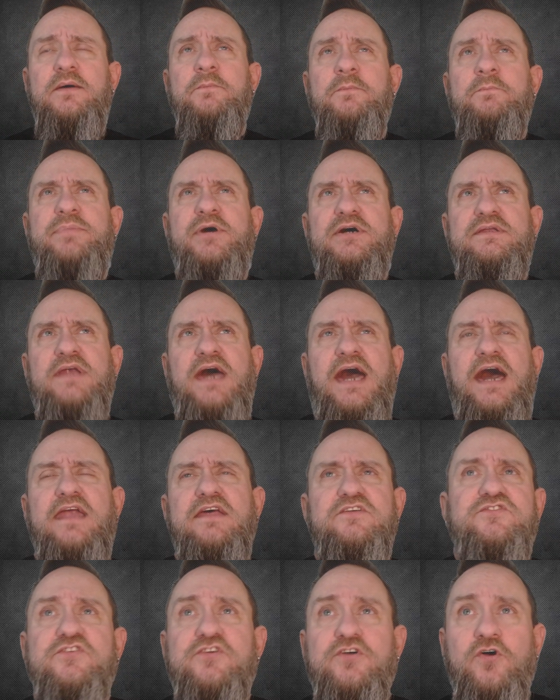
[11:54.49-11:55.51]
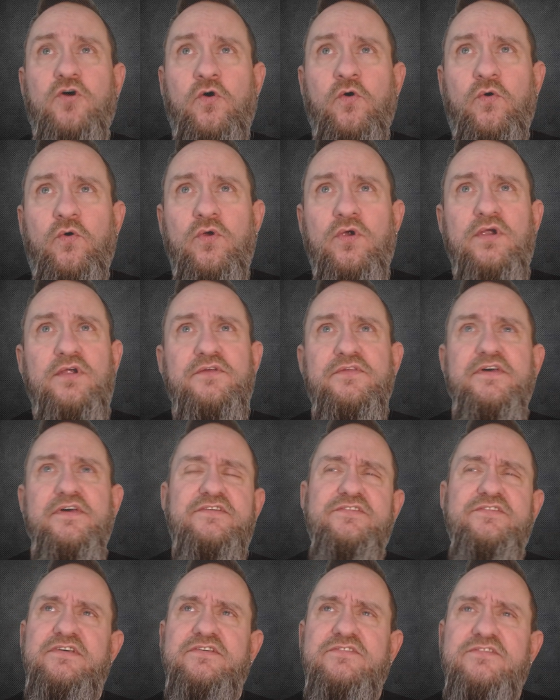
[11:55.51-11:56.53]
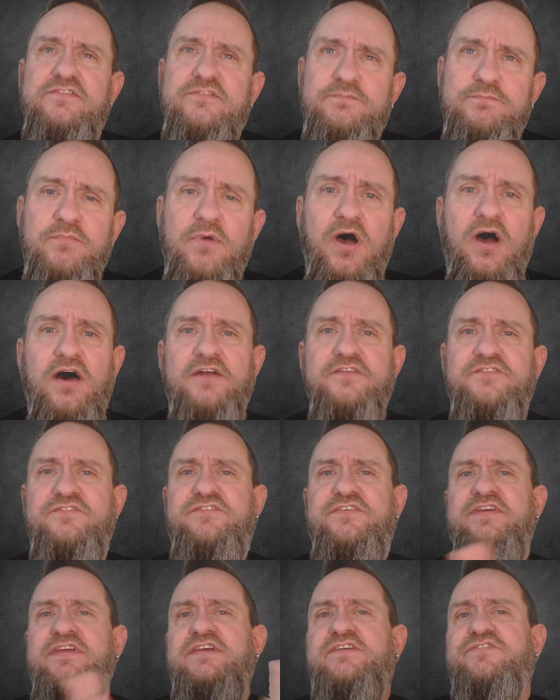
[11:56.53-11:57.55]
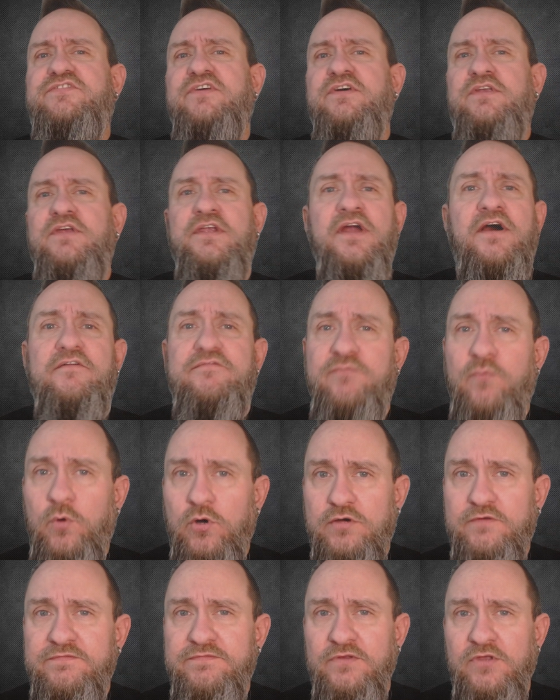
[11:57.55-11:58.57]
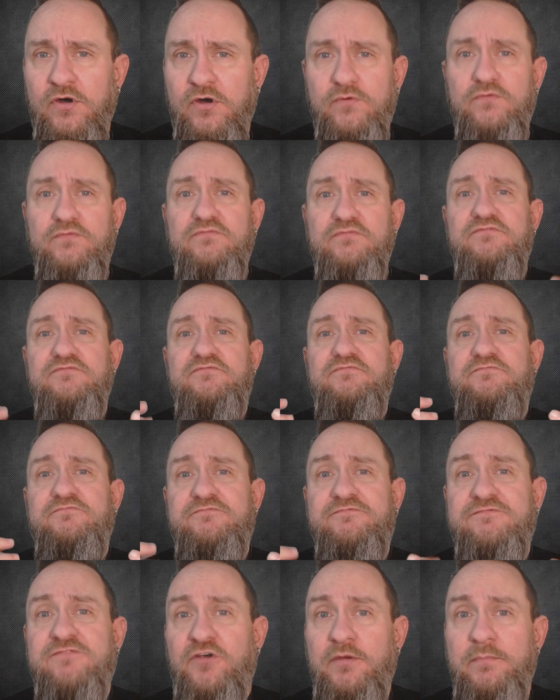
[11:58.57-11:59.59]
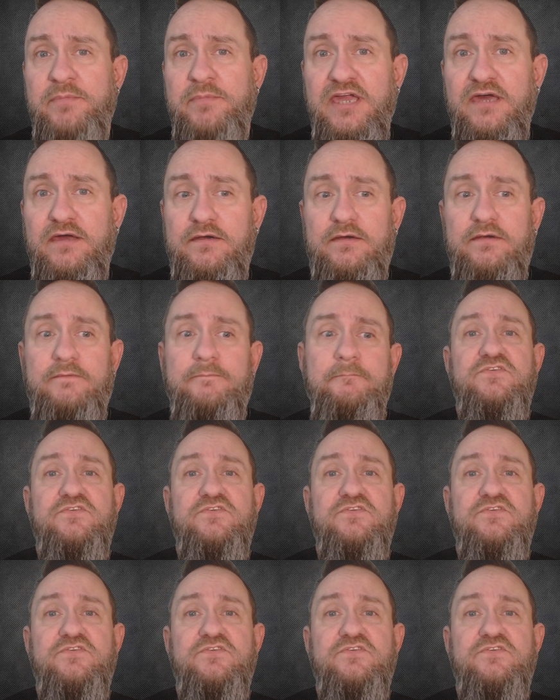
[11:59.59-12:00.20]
But at its core, this is a decent enough workflow for a beginner.